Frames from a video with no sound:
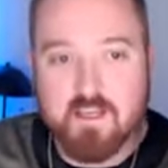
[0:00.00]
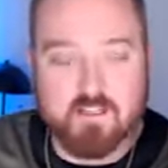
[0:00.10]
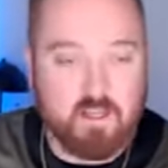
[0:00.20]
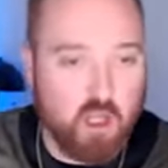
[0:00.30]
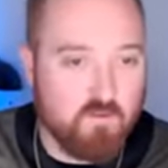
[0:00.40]

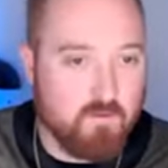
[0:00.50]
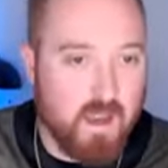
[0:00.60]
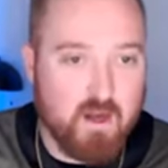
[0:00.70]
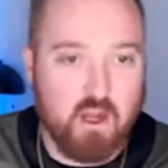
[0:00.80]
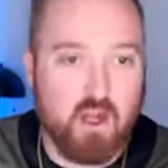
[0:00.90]
It's all of
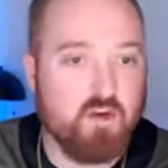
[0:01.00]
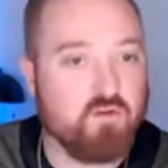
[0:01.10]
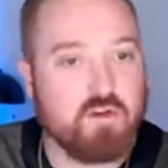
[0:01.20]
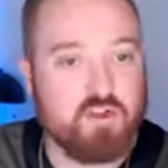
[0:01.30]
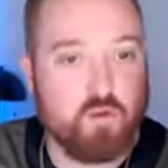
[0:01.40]
about
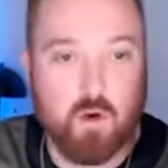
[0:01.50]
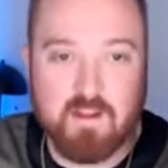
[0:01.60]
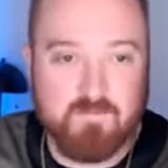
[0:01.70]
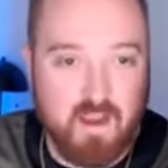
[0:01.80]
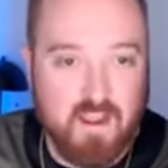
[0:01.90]

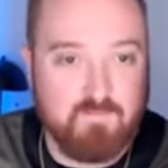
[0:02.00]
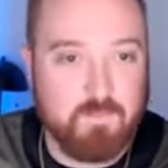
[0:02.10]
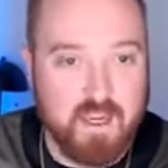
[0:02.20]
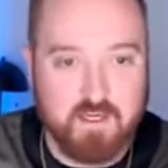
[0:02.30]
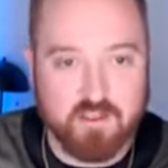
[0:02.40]
125
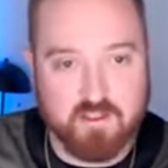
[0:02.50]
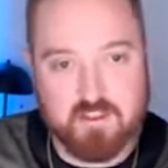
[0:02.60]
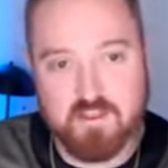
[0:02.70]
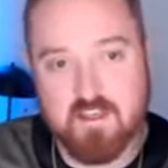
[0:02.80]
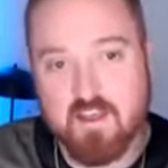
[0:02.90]

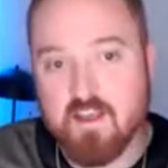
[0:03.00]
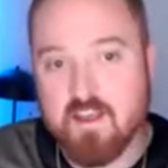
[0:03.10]
pages.